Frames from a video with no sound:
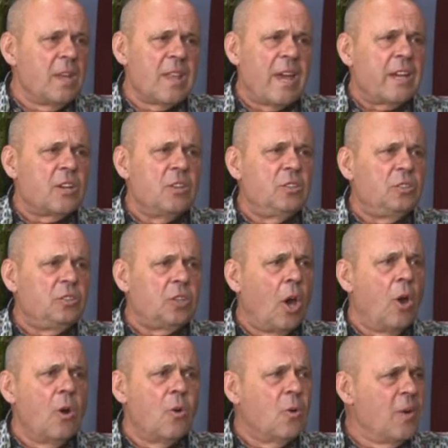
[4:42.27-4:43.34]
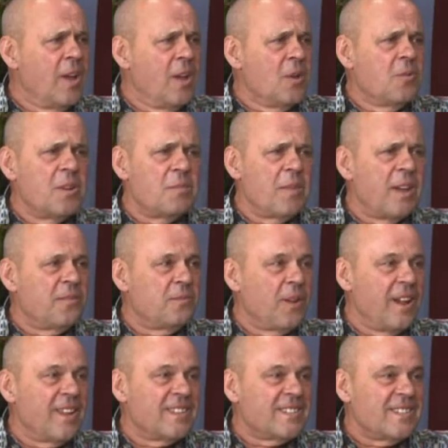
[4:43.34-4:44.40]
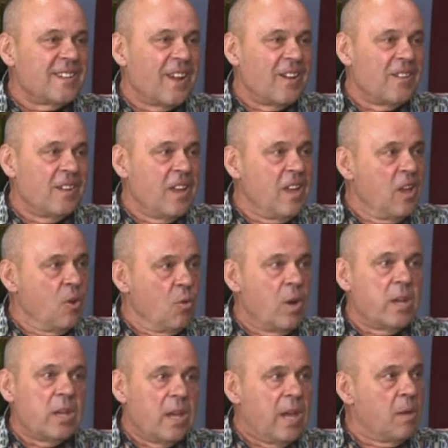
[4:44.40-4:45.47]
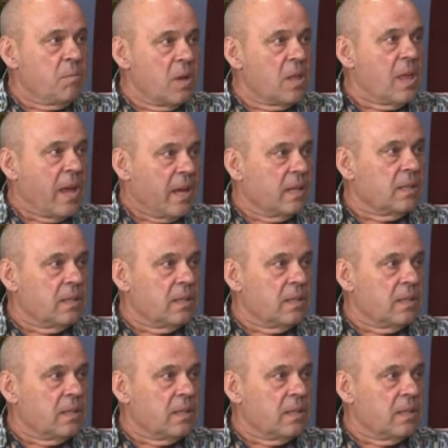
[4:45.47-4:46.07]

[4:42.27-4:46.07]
to be like Cousteau with my friends, you know. Well, you emulate. That's a